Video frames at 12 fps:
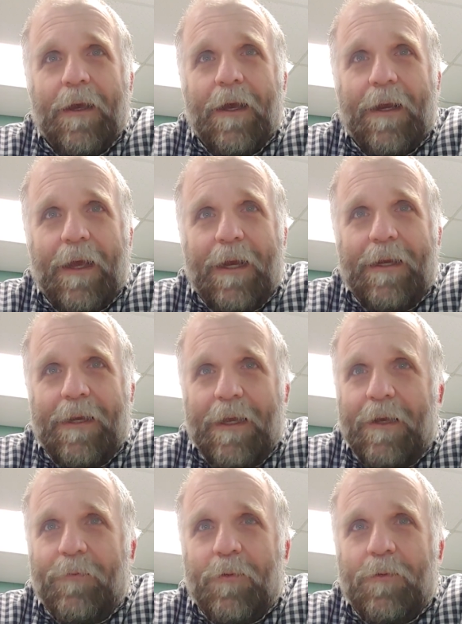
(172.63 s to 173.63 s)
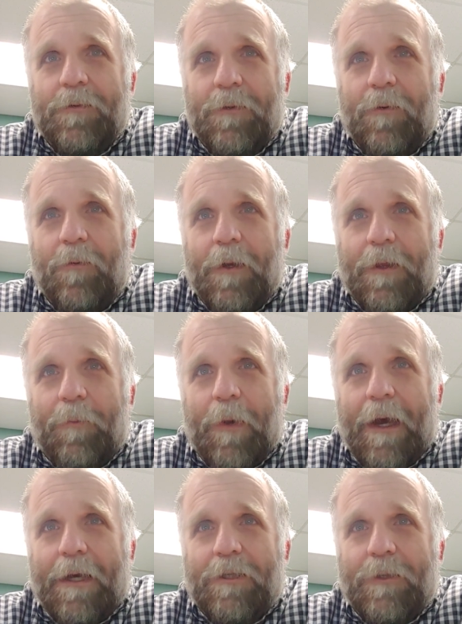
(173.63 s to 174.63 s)
and hated evil with a
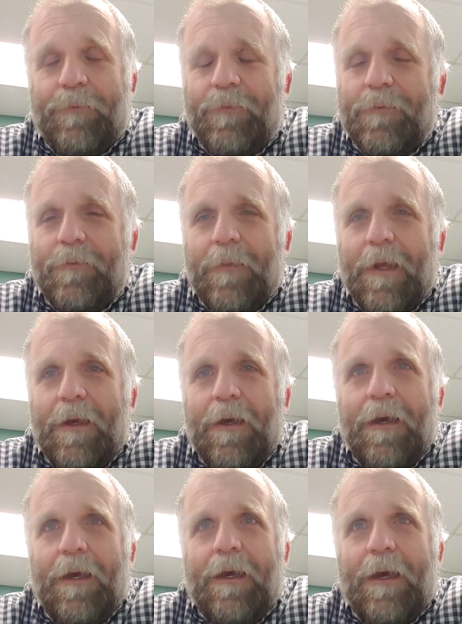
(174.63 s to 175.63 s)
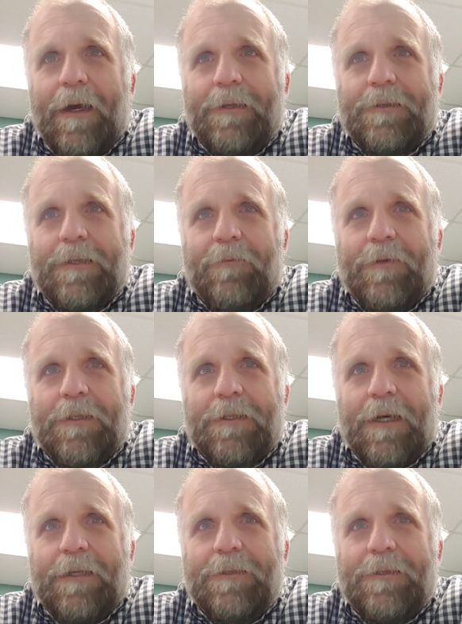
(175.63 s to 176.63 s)
passion. He had seven
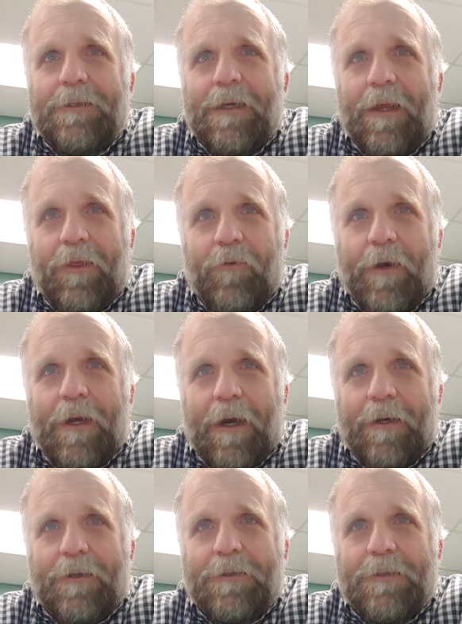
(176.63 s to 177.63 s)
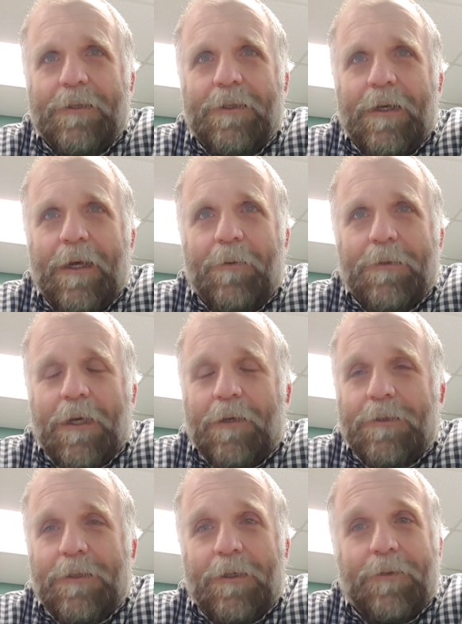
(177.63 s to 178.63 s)
sons and three daughters. He was
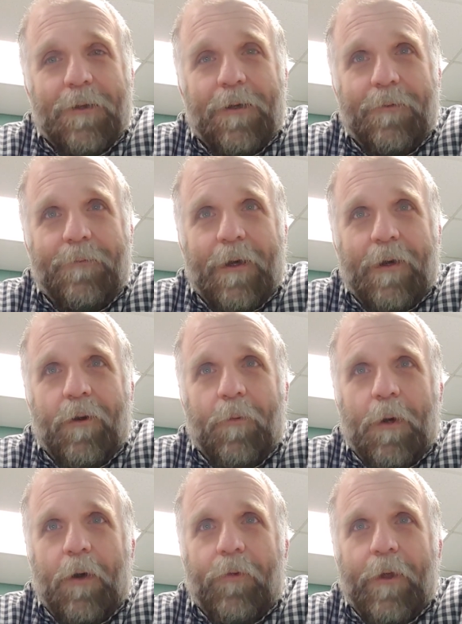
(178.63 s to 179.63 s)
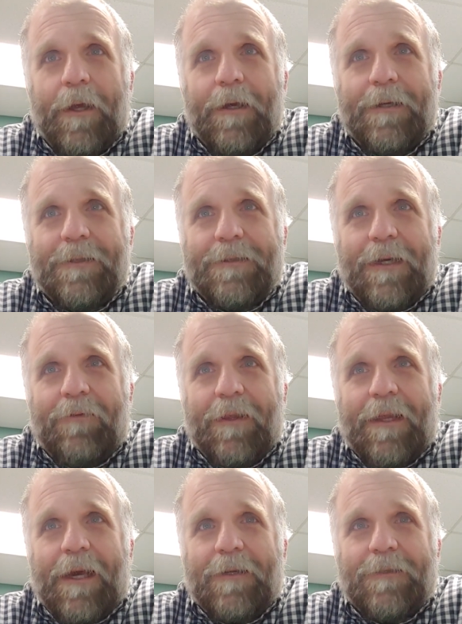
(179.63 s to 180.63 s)
also very wealthy
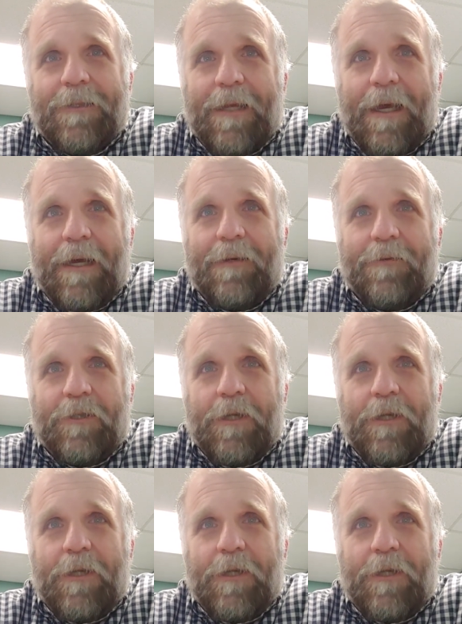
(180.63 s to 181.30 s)
7,000 head of